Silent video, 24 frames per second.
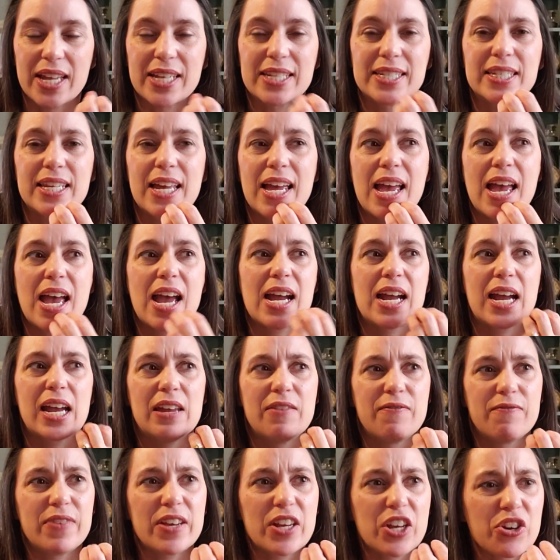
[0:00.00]
It's
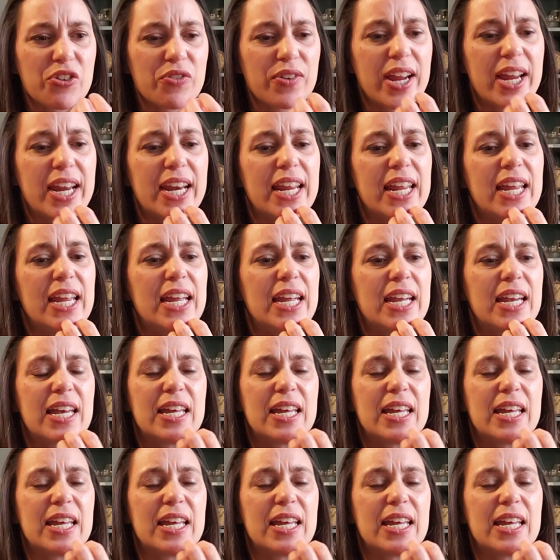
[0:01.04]
invigorating,